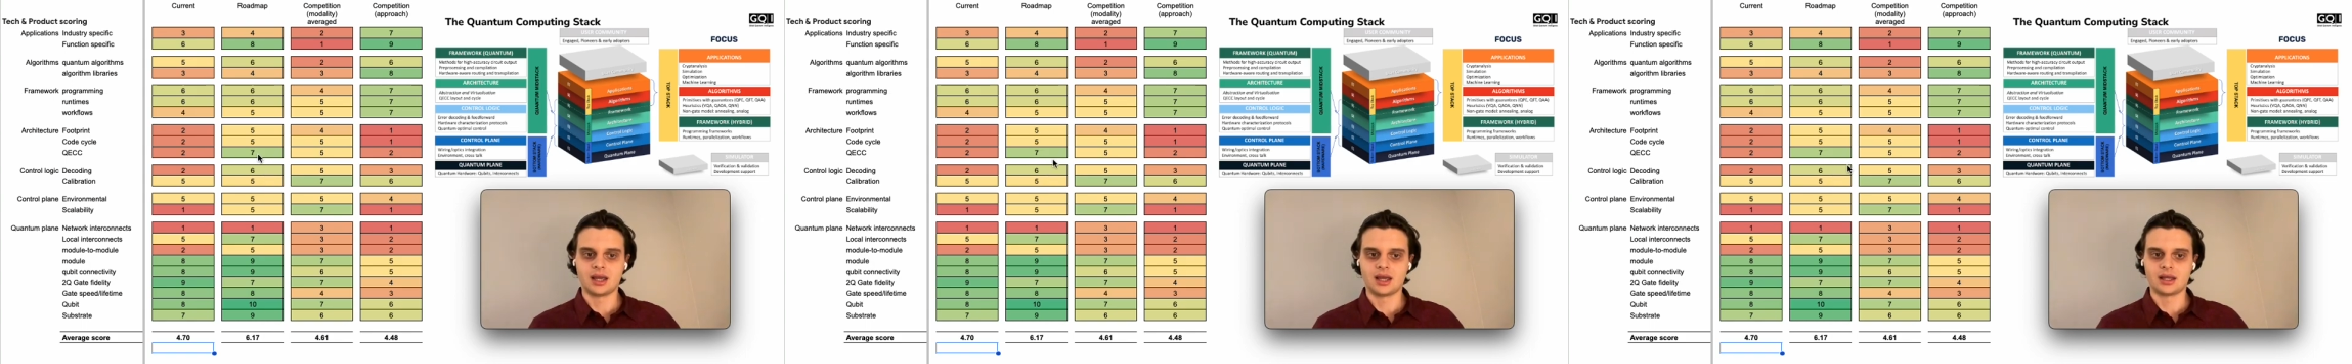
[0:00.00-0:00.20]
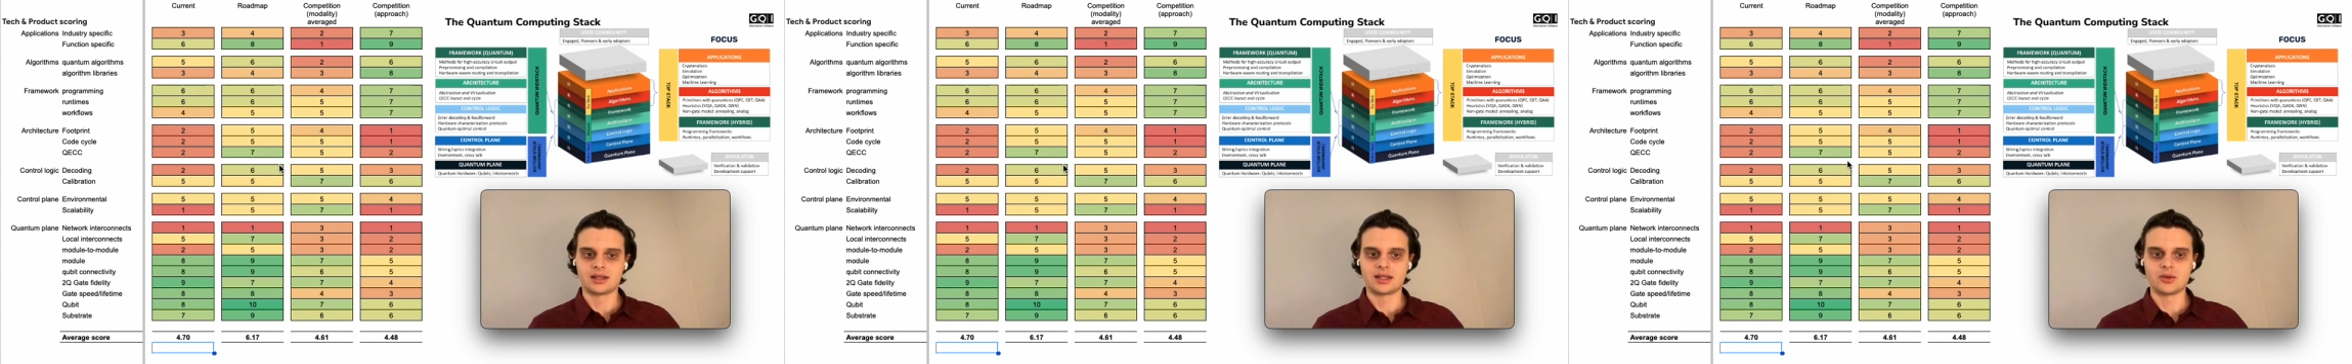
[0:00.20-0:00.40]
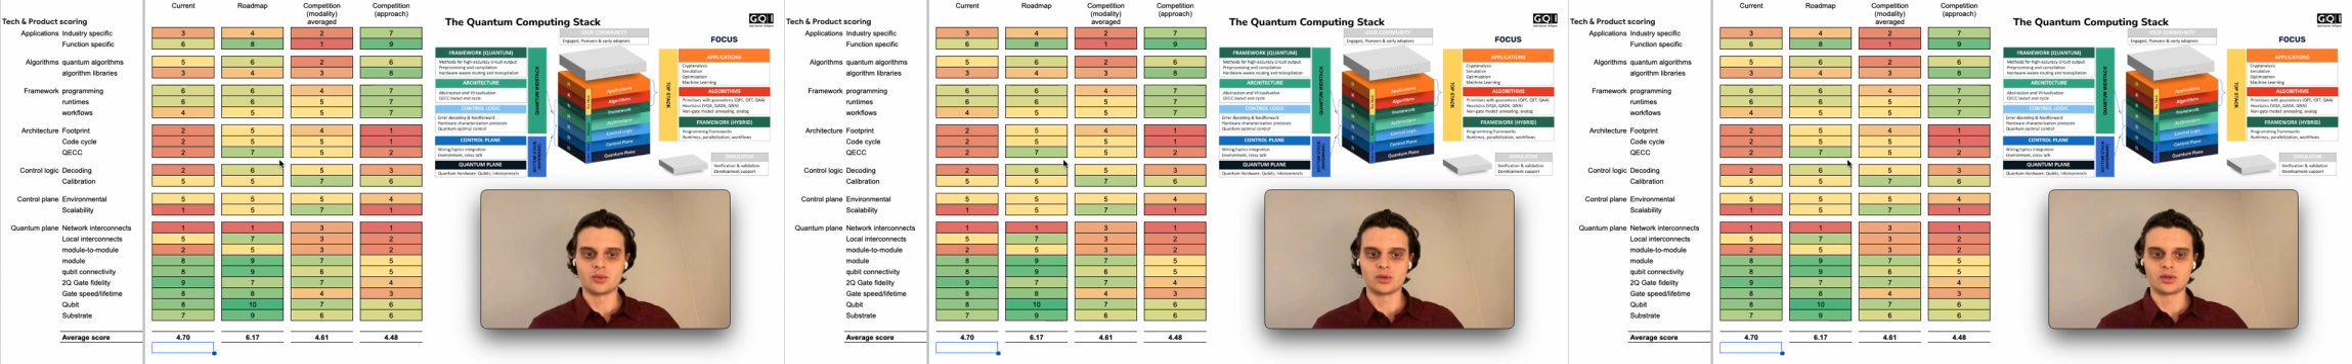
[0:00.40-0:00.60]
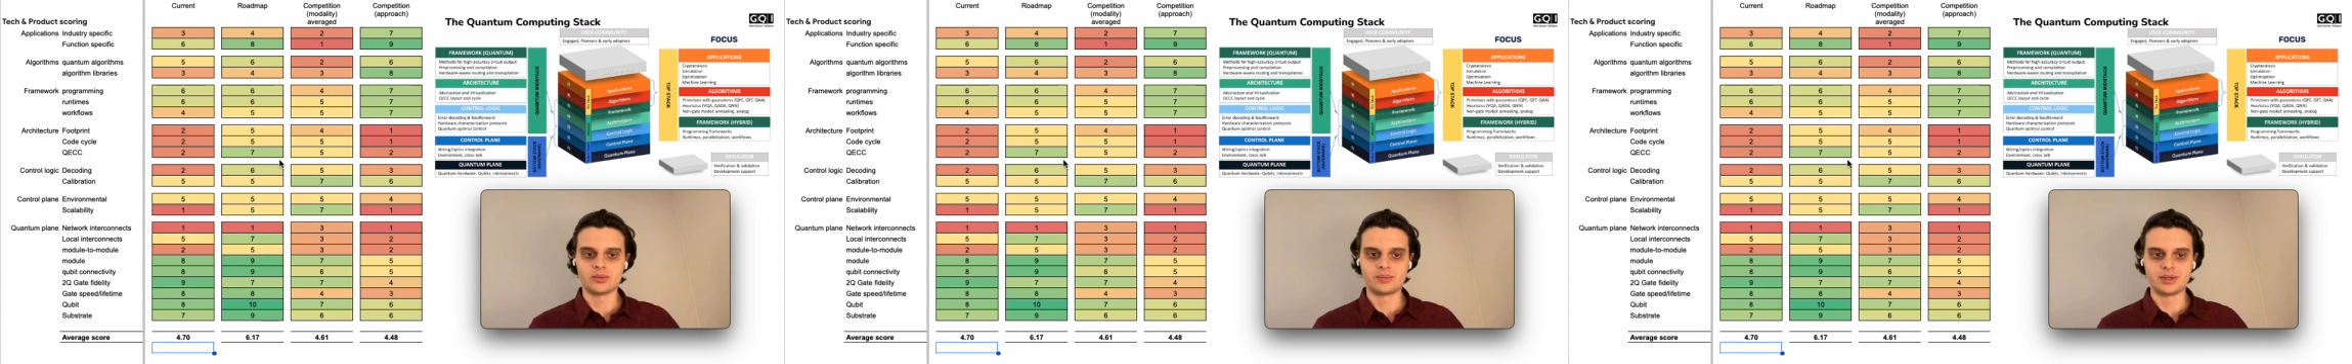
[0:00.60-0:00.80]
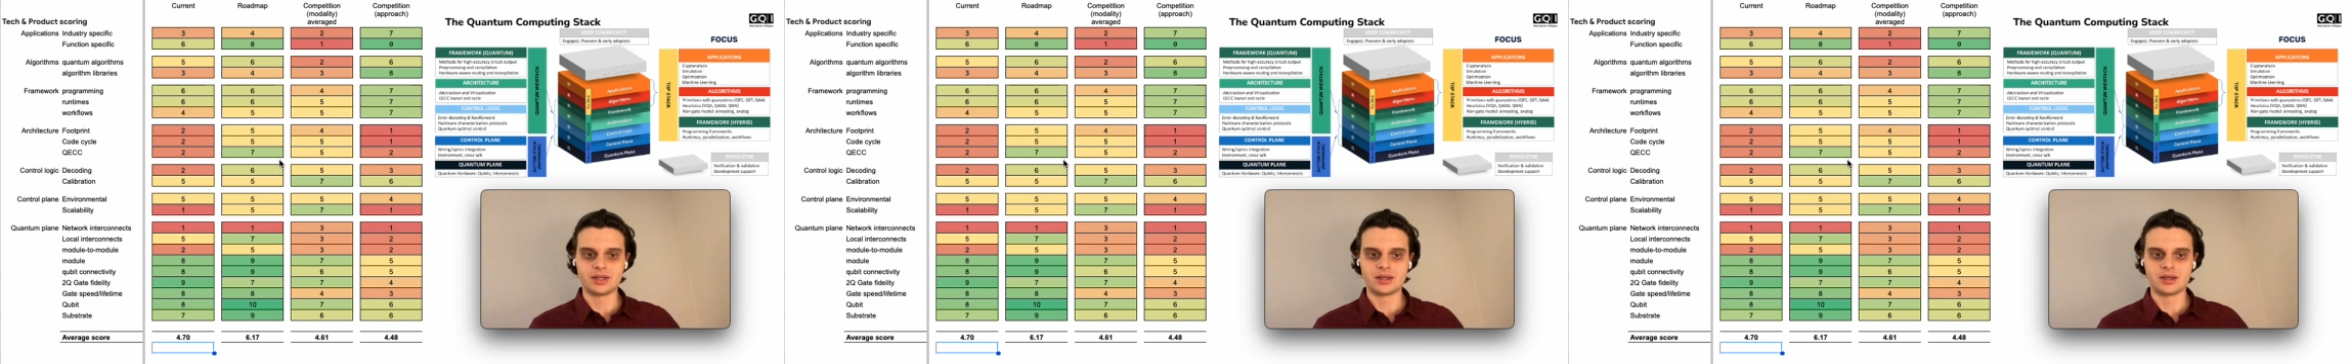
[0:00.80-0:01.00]
they will
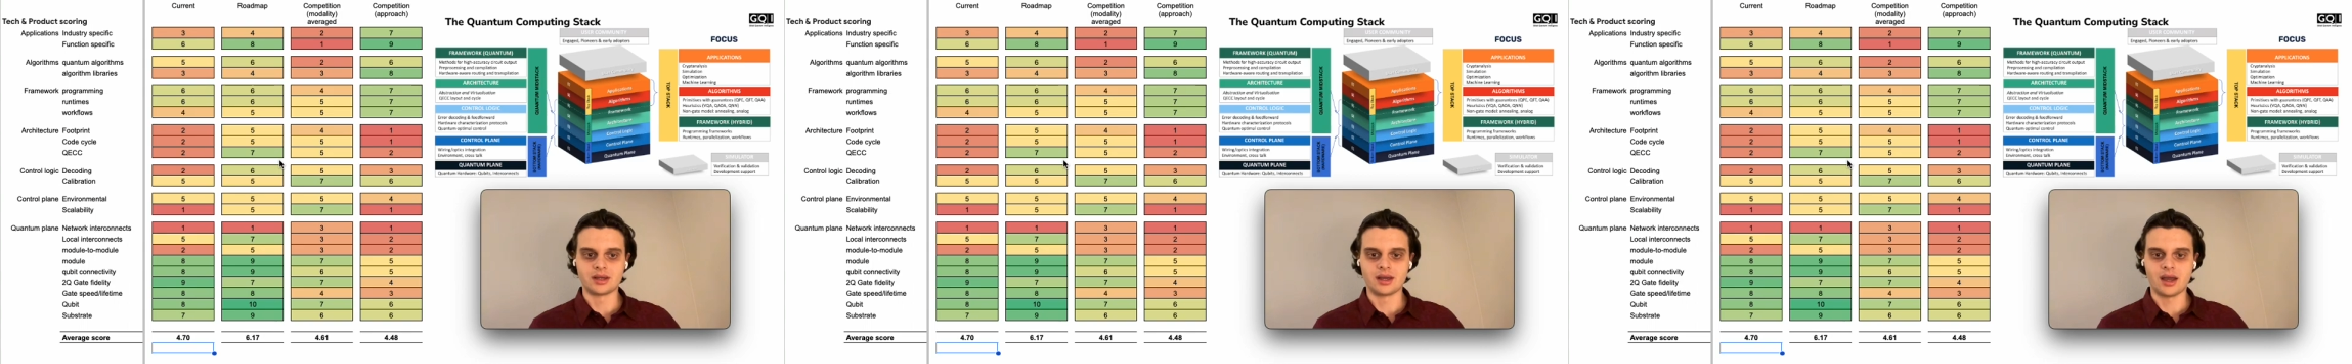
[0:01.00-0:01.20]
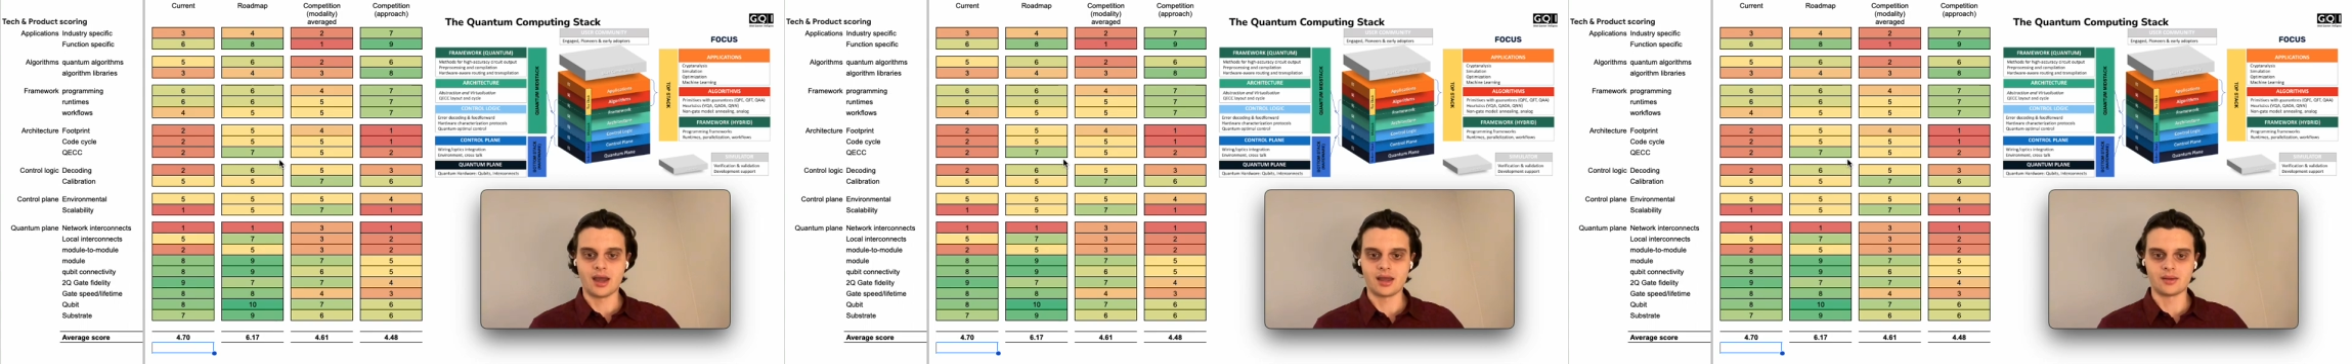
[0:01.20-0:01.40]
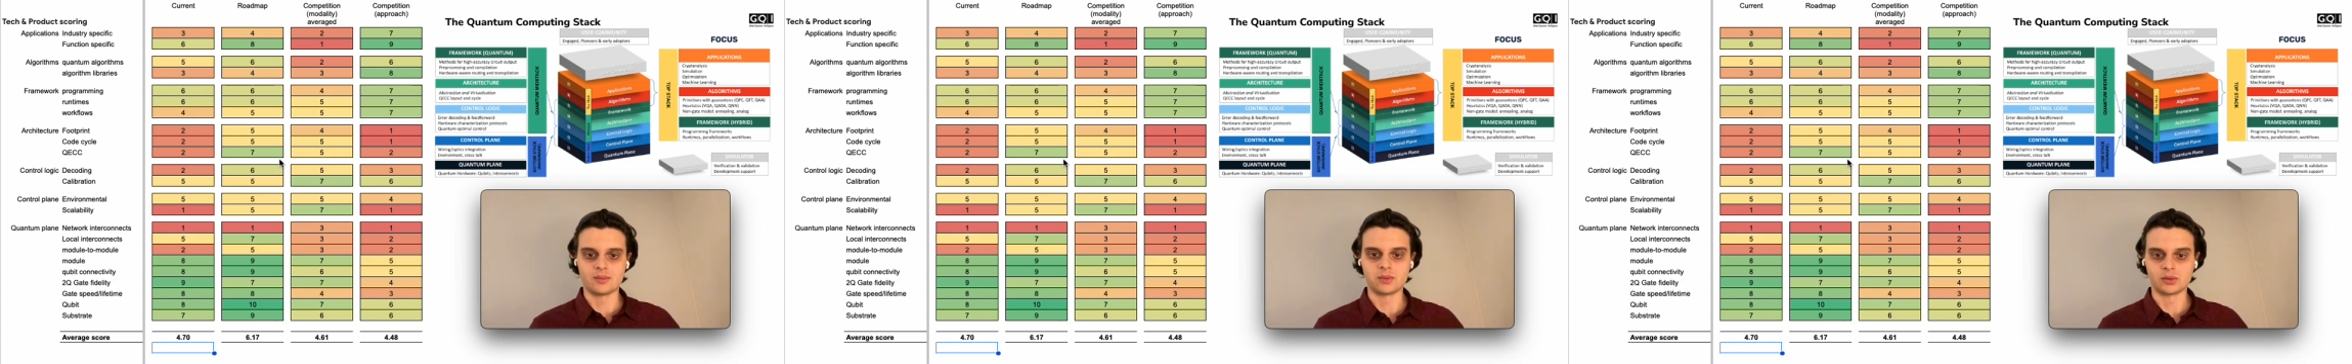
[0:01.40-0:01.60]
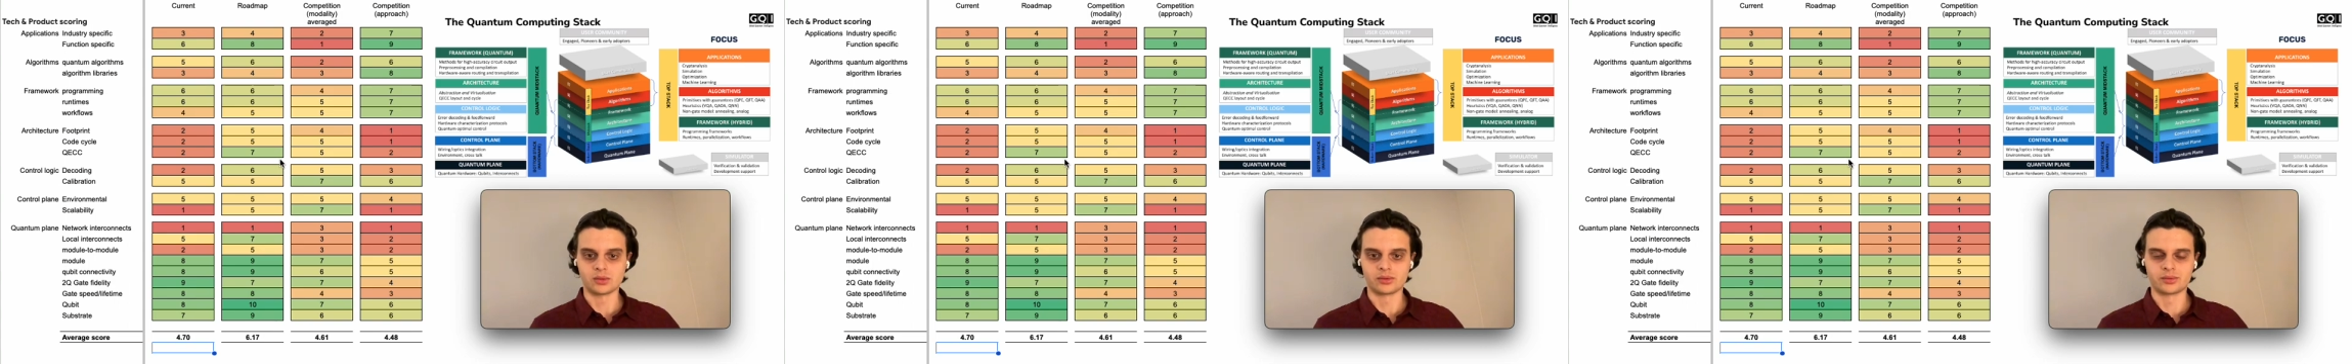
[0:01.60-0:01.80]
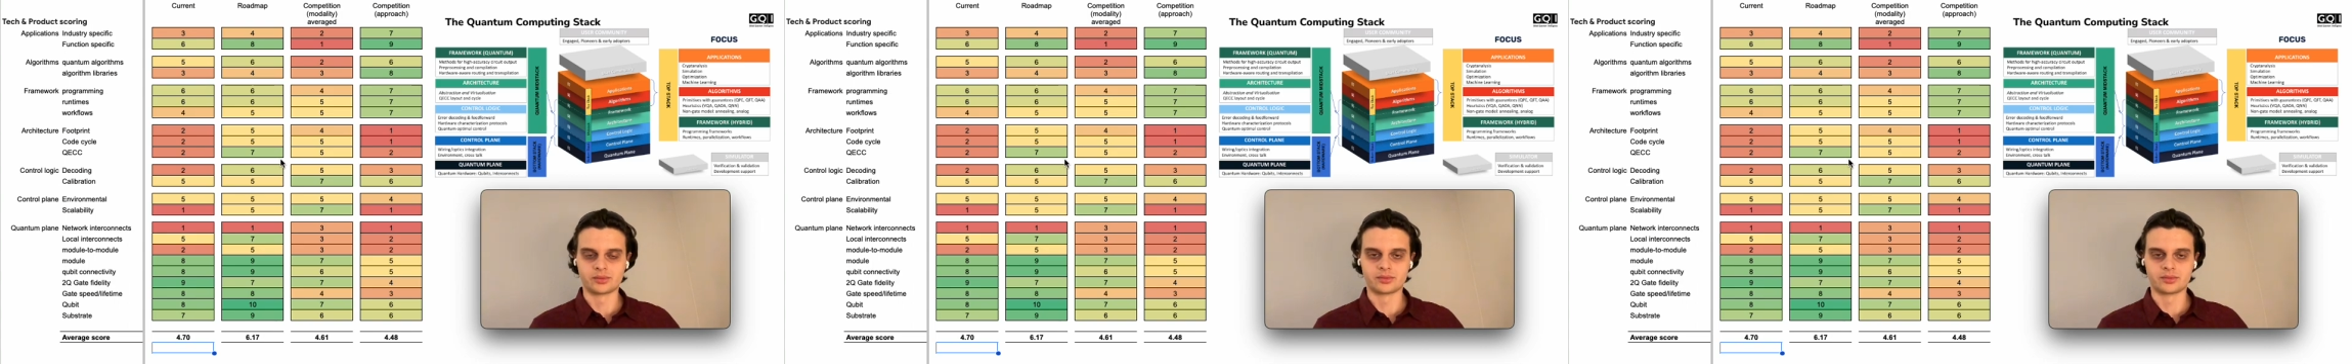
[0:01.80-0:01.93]
be able